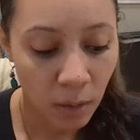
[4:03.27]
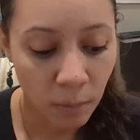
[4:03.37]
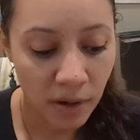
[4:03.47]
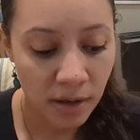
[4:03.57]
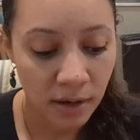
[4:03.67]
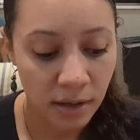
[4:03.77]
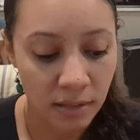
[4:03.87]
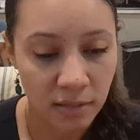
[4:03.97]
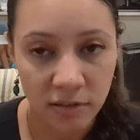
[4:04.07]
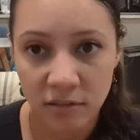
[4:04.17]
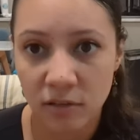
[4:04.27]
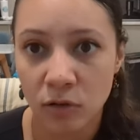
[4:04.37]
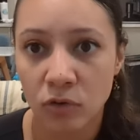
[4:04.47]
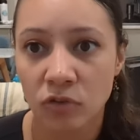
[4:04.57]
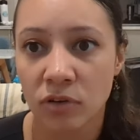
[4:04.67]
But this
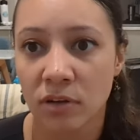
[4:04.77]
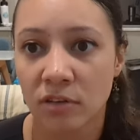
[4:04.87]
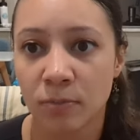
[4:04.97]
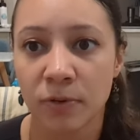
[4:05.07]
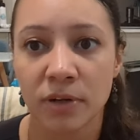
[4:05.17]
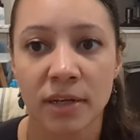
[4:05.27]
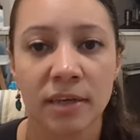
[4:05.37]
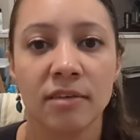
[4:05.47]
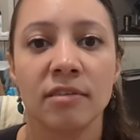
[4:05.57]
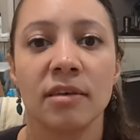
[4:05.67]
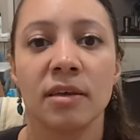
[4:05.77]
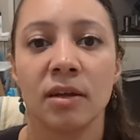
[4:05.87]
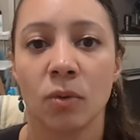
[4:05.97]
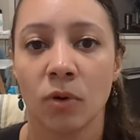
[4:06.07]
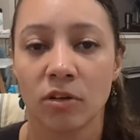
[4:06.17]
solution is pretty easy and
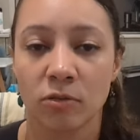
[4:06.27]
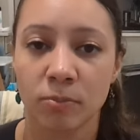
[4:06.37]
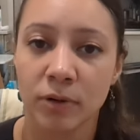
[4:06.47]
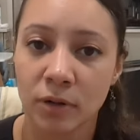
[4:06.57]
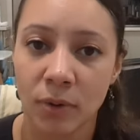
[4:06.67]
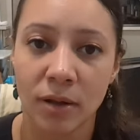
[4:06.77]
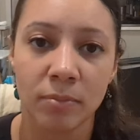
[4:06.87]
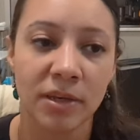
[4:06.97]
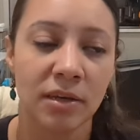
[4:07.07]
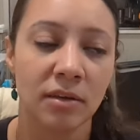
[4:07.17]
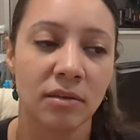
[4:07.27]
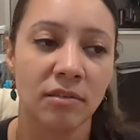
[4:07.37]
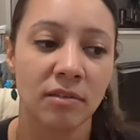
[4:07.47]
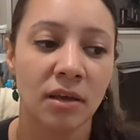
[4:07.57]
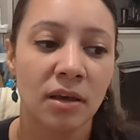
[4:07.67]
it works pretty well
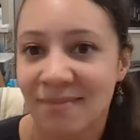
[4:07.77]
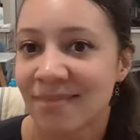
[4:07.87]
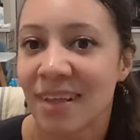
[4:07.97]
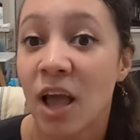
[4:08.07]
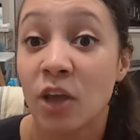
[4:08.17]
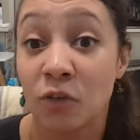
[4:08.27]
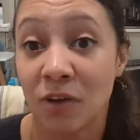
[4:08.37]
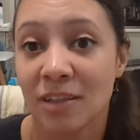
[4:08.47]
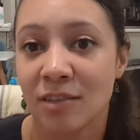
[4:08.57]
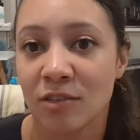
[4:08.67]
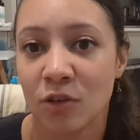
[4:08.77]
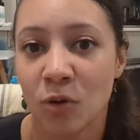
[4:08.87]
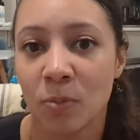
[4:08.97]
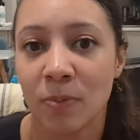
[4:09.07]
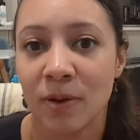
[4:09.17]
because you've got the
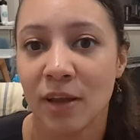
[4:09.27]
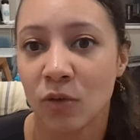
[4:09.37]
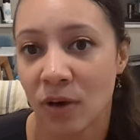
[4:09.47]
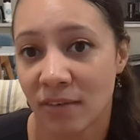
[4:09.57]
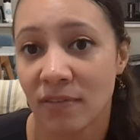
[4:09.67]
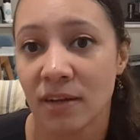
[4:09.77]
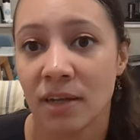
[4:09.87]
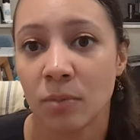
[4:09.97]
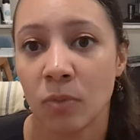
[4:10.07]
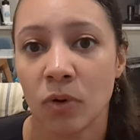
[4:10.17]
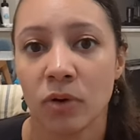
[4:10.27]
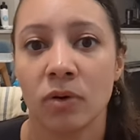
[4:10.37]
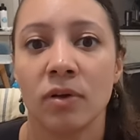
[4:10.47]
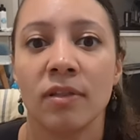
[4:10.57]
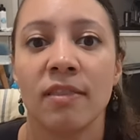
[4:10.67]
soap and you have the neem
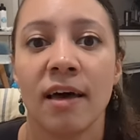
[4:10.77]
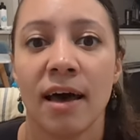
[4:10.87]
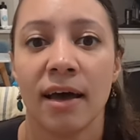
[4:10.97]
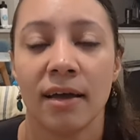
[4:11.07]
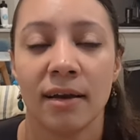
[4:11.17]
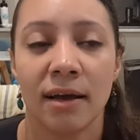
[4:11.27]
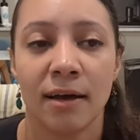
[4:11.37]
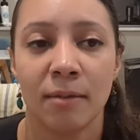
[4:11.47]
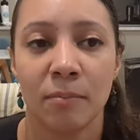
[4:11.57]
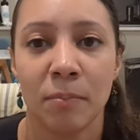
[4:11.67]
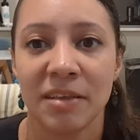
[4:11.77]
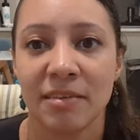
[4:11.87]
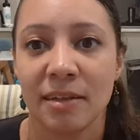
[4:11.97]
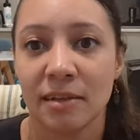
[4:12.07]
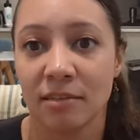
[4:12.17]
oil that um,
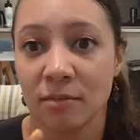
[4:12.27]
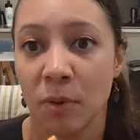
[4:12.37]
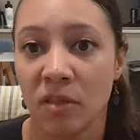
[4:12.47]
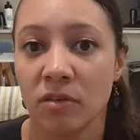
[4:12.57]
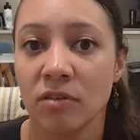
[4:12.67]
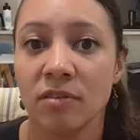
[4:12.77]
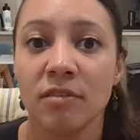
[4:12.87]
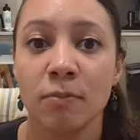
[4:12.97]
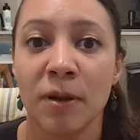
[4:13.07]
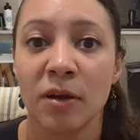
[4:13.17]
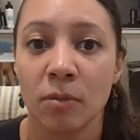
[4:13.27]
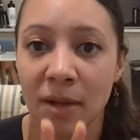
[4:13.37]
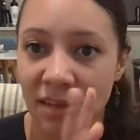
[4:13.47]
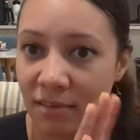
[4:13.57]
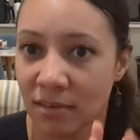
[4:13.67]
basically smothers the spider
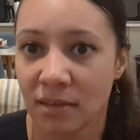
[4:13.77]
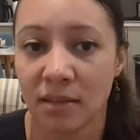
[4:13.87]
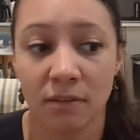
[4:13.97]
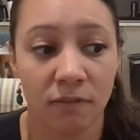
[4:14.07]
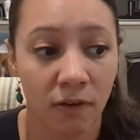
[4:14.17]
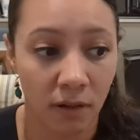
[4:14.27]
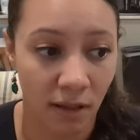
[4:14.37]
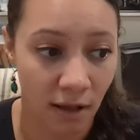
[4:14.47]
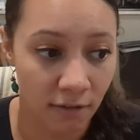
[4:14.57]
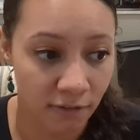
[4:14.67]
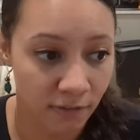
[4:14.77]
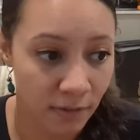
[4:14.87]
mites and then they fall off.